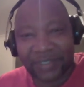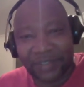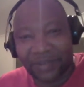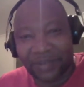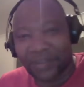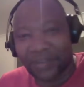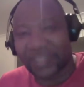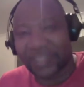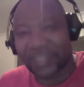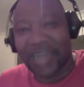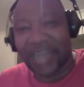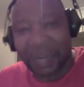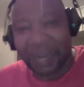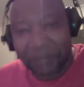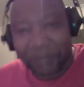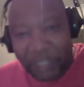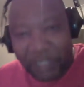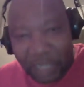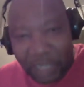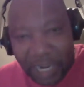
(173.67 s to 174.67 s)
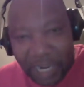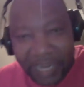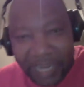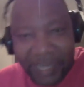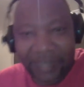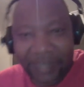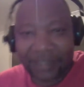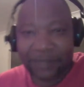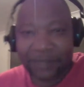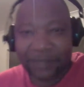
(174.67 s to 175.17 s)
the rapture
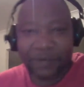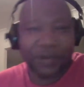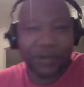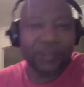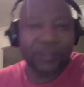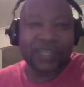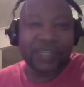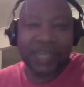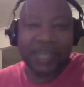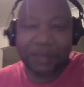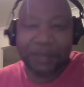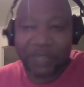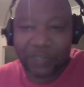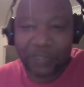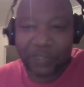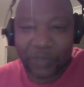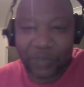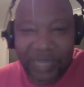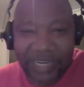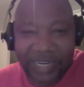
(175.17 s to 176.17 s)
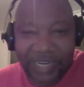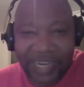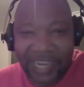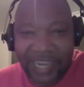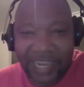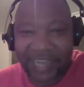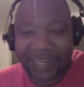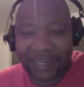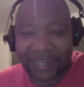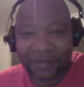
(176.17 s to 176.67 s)
and the world coming to an
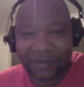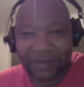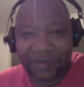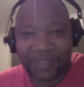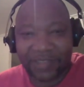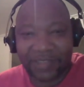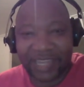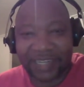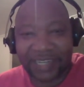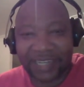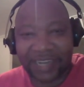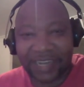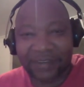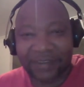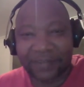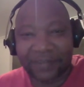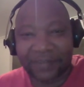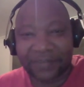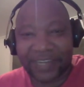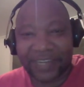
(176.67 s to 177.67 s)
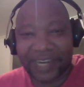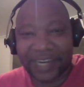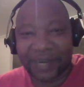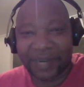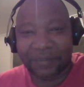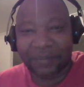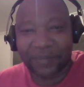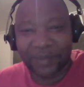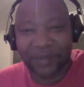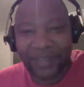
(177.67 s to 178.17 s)
end and all that kind of
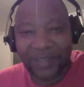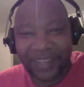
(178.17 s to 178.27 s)
crap.